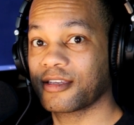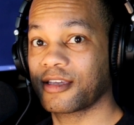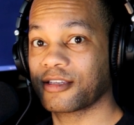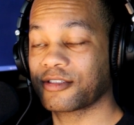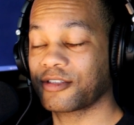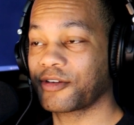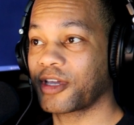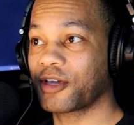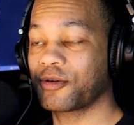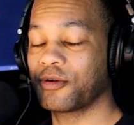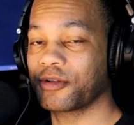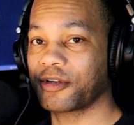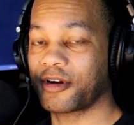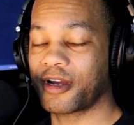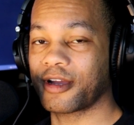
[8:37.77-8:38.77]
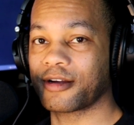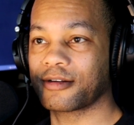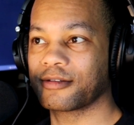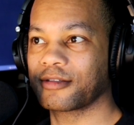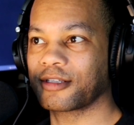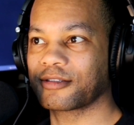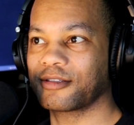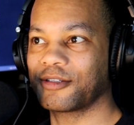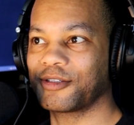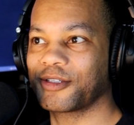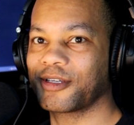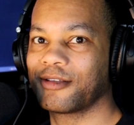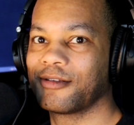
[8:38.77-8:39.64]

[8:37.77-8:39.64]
Yes. Okay, cool. You're hired. That's literally